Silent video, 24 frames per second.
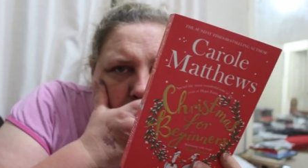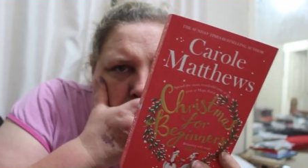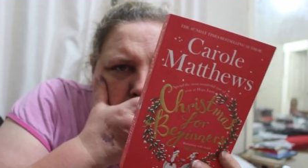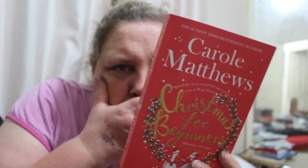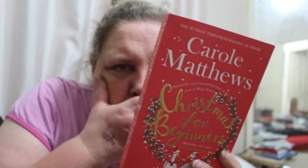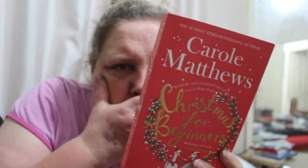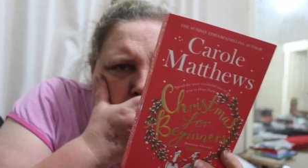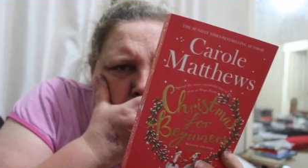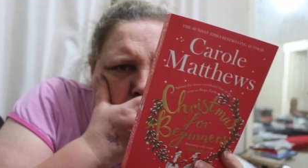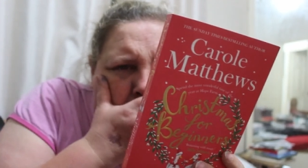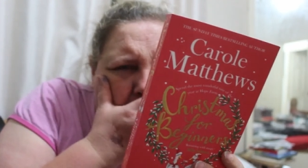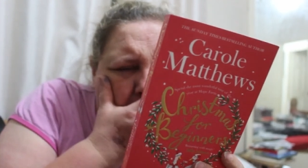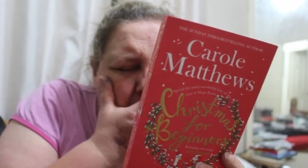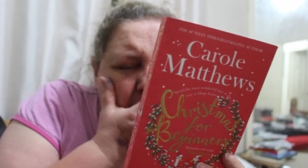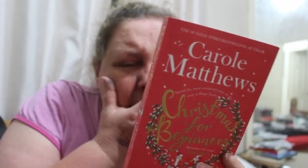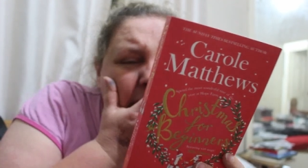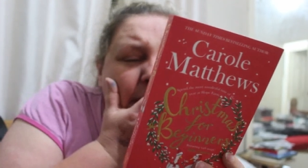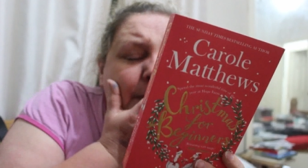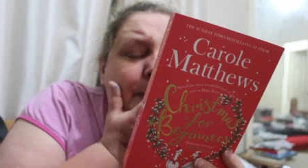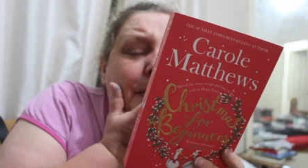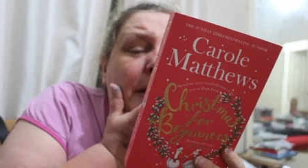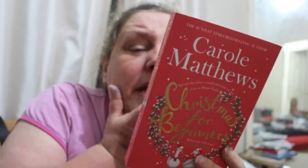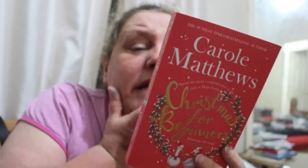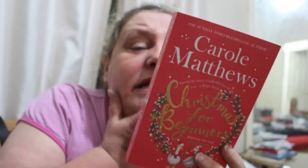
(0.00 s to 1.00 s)

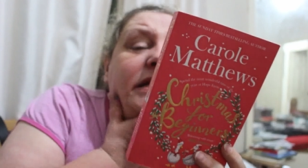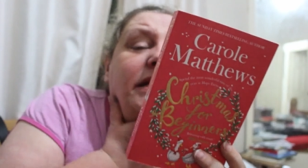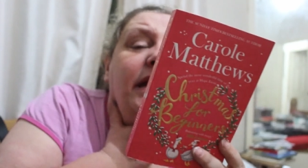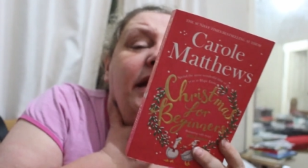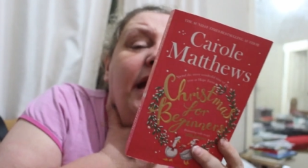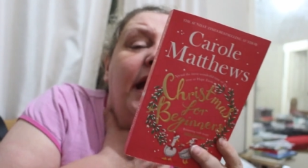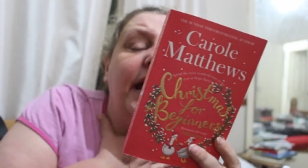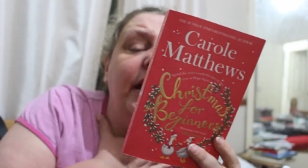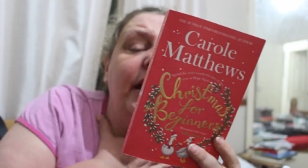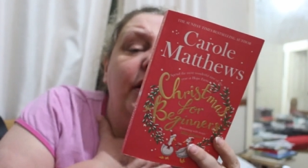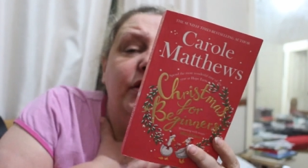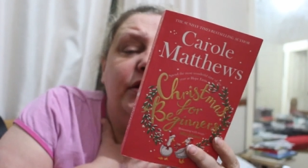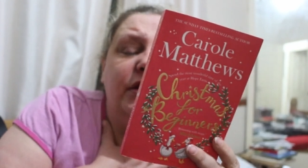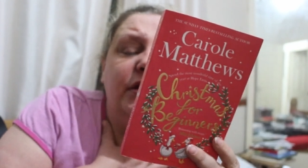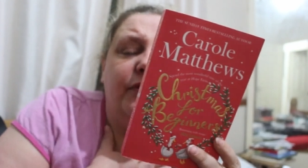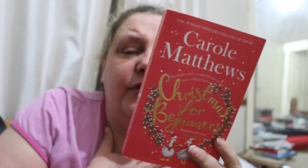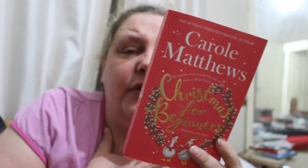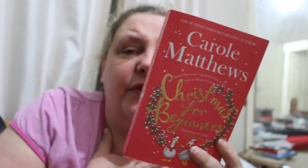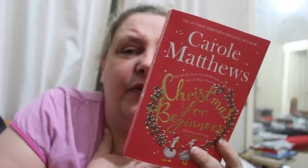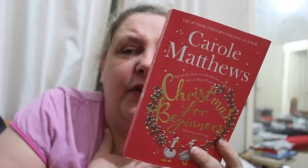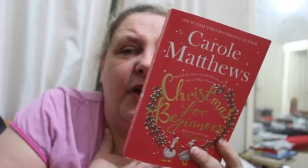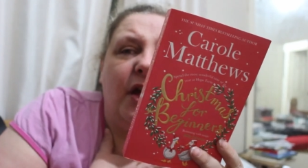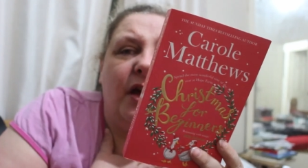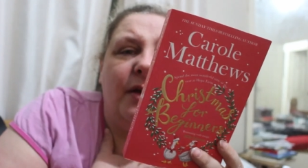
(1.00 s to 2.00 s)
Despite the chaos of
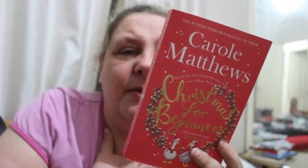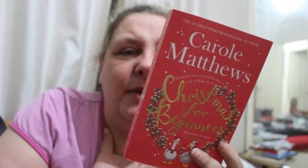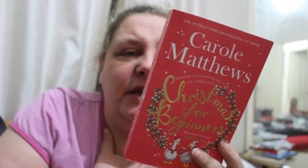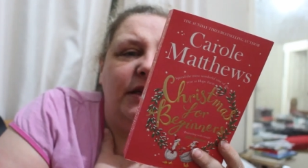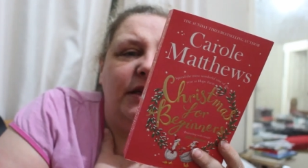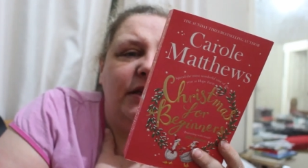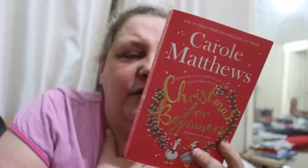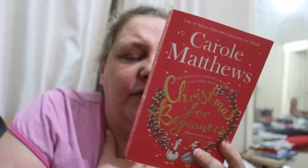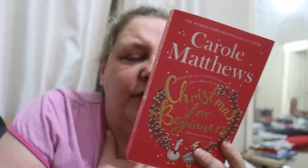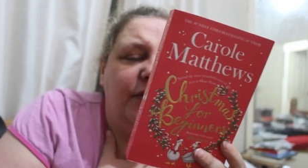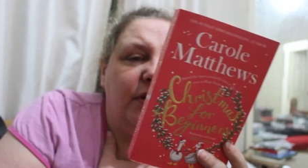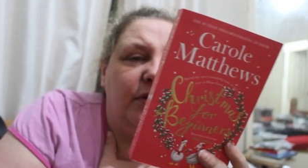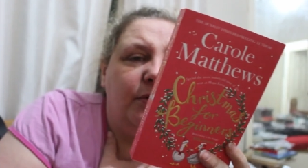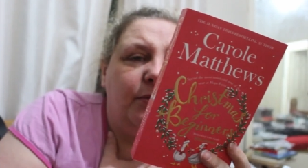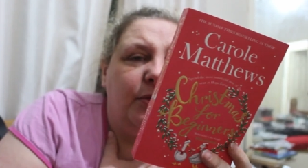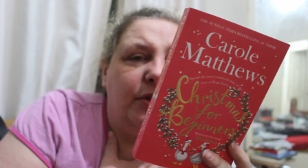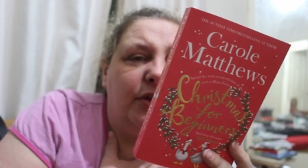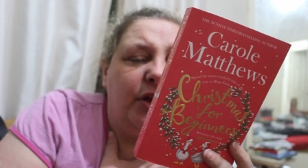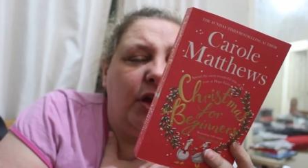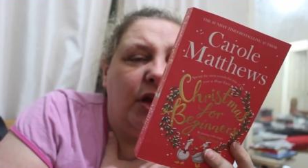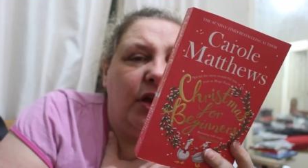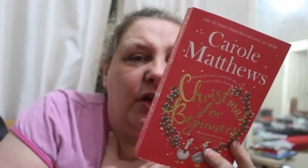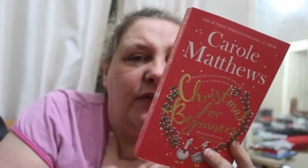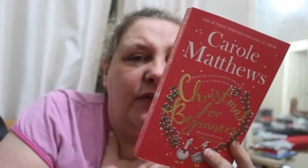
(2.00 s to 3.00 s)
the farm interfering
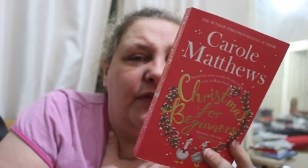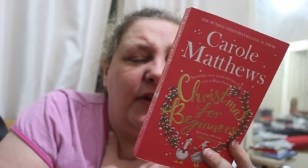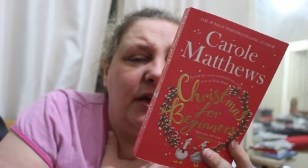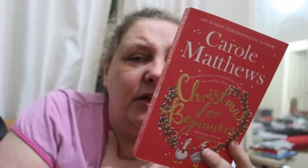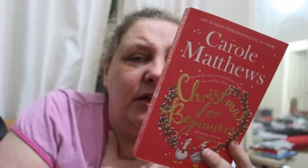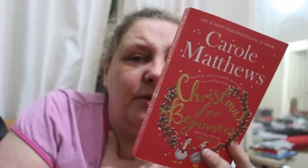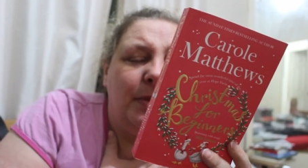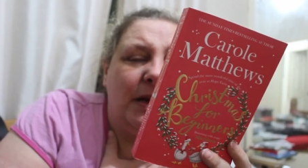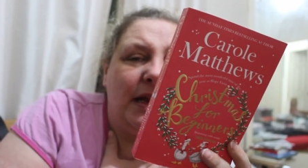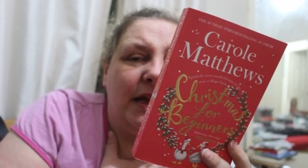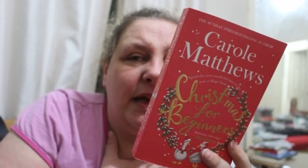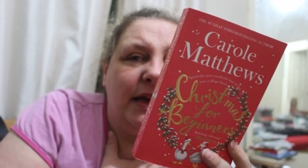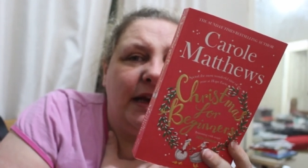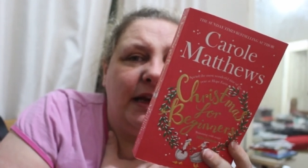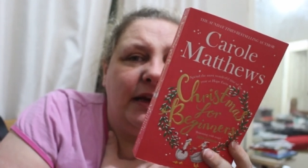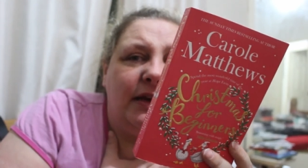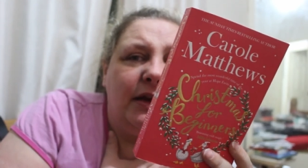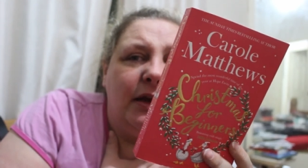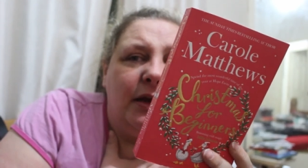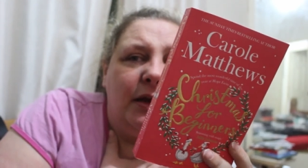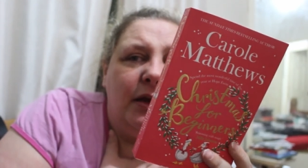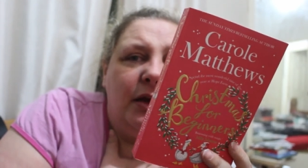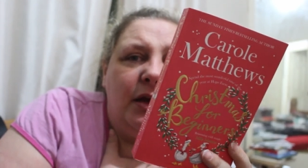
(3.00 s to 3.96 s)
with her event planning,